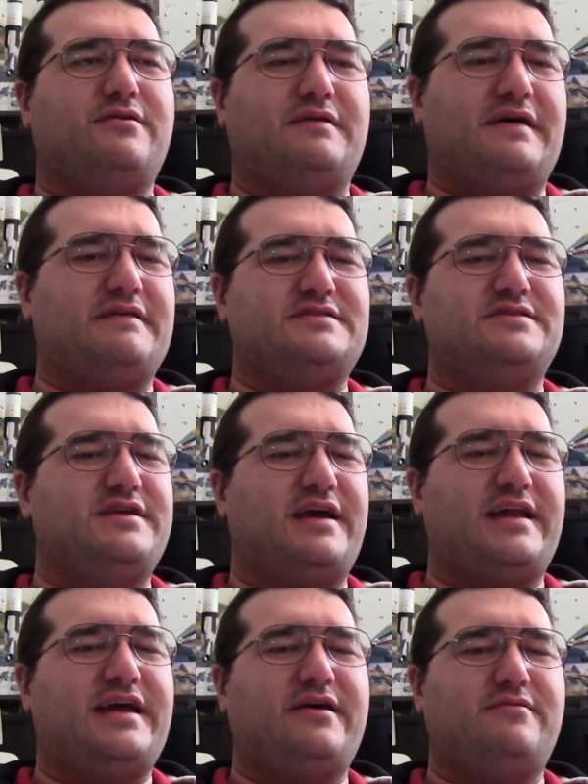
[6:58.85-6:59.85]
obviously
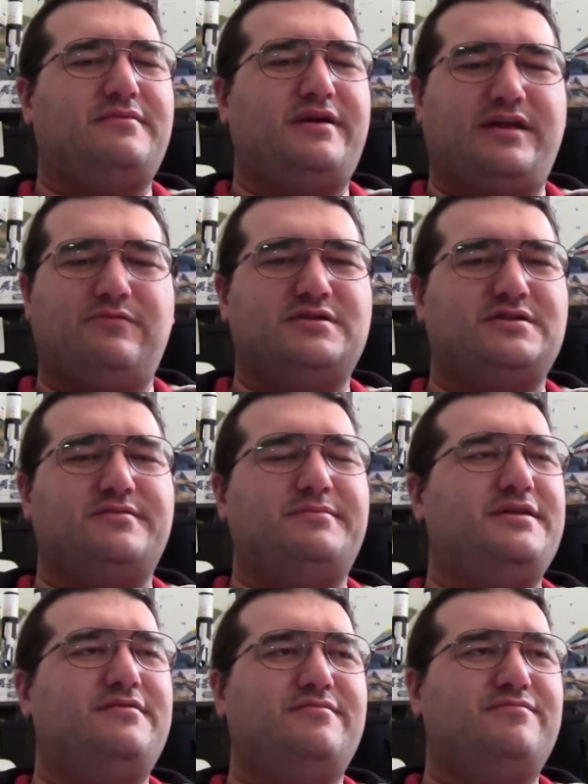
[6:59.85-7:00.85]
I doubt anyone's going to
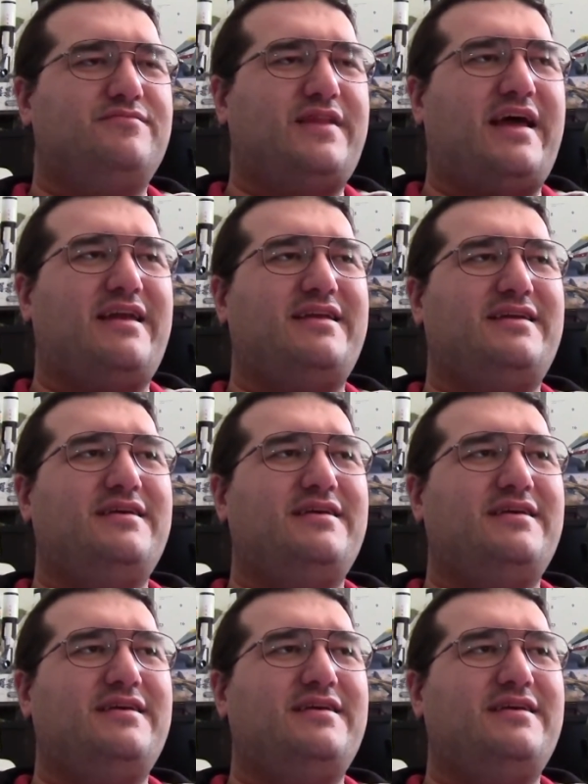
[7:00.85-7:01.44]
be that